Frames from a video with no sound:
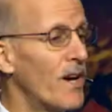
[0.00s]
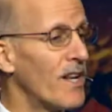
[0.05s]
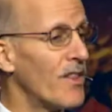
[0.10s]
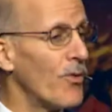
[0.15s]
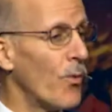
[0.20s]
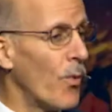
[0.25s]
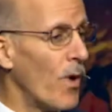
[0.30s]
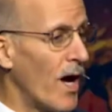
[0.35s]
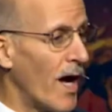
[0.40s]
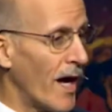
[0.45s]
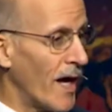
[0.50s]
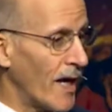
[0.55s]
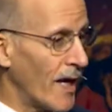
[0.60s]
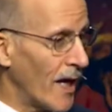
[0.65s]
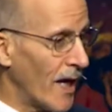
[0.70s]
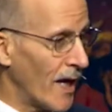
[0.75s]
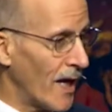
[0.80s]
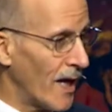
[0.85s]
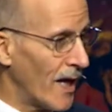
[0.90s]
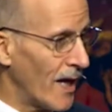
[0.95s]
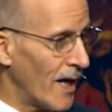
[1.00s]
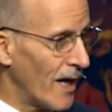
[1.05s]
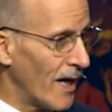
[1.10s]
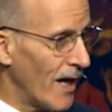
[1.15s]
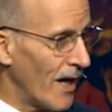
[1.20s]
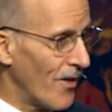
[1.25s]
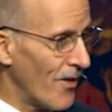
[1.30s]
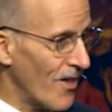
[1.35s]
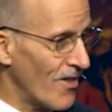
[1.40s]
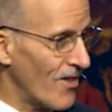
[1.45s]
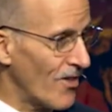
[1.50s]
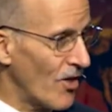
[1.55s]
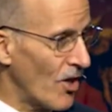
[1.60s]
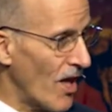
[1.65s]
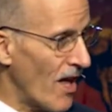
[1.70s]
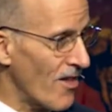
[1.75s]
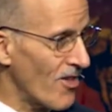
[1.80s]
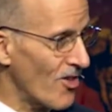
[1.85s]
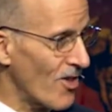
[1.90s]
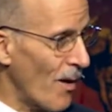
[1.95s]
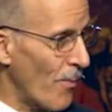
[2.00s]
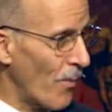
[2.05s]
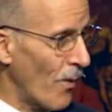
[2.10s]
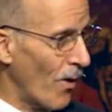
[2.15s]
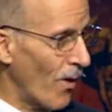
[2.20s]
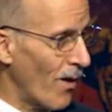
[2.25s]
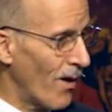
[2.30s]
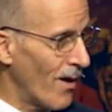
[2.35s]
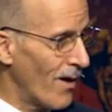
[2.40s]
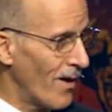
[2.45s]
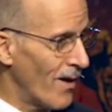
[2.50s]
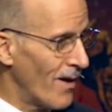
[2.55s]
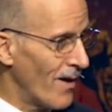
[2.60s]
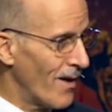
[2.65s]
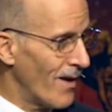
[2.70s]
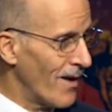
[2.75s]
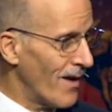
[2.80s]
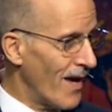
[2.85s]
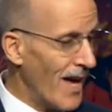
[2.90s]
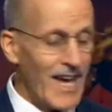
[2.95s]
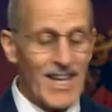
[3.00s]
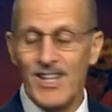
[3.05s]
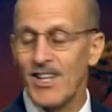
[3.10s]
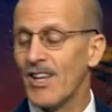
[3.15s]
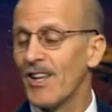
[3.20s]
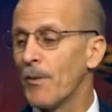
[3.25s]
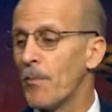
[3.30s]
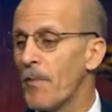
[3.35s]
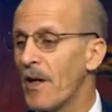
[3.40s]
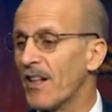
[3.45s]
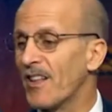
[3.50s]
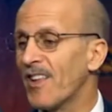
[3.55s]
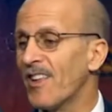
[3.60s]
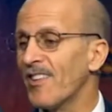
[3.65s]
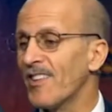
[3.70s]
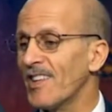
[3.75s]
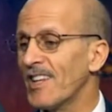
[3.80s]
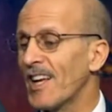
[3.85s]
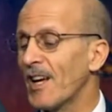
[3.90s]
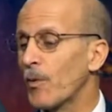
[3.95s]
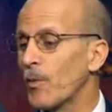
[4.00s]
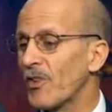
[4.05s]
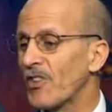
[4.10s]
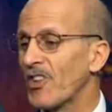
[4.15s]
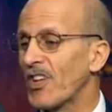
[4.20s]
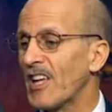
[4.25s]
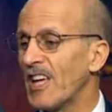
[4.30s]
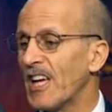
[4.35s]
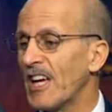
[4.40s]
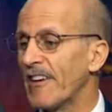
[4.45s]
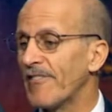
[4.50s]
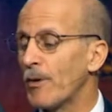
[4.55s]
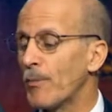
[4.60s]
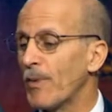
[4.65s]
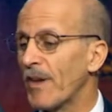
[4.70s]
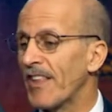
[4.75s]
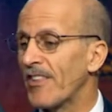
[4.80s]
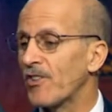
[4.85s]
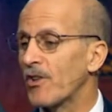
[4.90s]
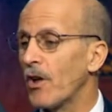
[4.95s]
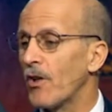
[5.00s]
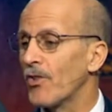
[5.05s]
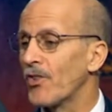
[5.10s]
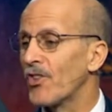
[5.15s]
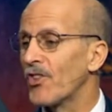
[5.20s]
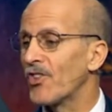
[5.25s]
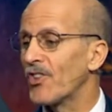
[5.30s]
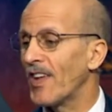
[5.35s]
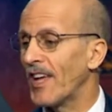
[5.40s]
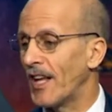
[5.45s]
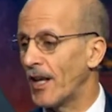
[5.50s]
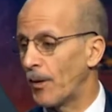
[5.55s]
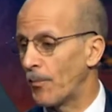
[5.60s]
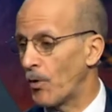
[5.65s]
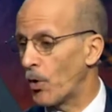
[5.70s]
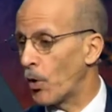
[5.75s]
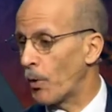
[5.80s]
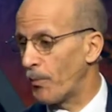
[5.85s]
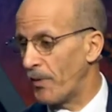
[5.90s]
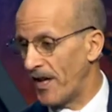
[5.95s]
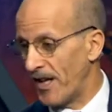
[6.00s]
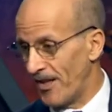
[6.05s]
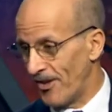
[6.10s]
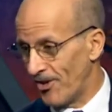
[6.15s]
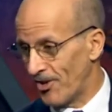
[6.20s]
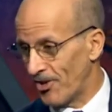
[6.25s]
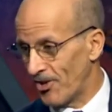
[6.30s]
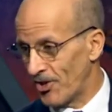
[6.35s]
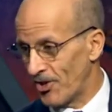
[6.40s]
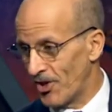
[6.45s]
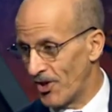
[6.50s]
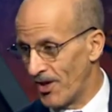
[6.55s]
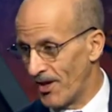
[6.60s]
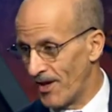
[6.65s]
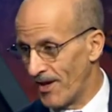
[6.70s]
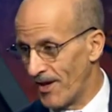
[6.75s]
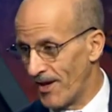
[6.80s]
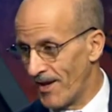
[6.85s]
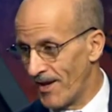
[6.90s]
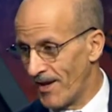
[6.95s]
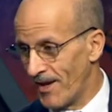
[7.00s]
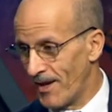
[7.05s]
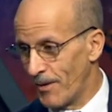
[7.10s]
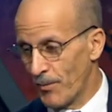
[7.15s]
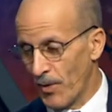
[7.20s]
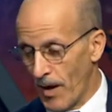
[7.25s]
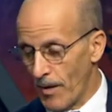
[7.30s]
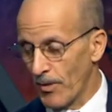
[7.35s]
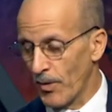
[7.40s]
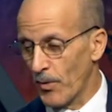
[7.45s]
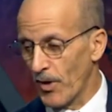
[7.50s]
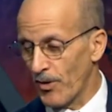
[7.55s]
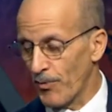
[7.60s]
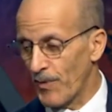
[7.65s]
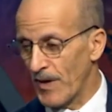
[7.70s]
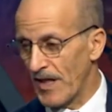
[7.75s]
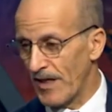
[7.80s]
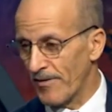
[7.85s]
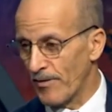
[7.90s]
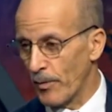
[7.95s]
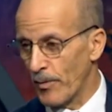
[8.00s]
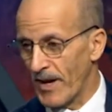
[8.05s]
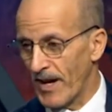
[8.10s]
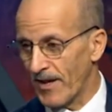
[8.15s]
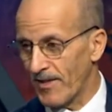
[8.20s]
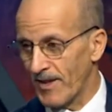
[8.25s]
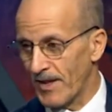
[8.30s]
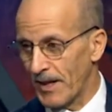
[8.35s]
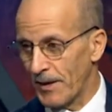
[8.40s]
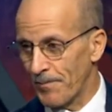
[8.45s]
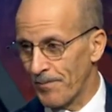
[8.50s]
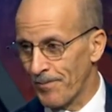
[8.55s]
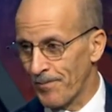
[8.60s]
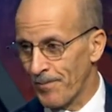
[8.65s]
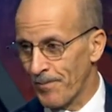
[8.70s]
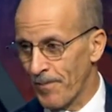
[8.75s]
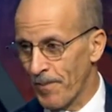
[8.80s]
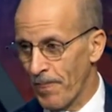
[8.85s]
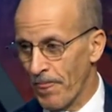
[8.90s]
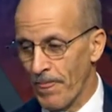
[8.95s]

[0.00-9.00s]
the bread and the wine. That's in the Last Supper. And Melchizedek was the king of a place called Salem, or peace. Probably was peaceful back then.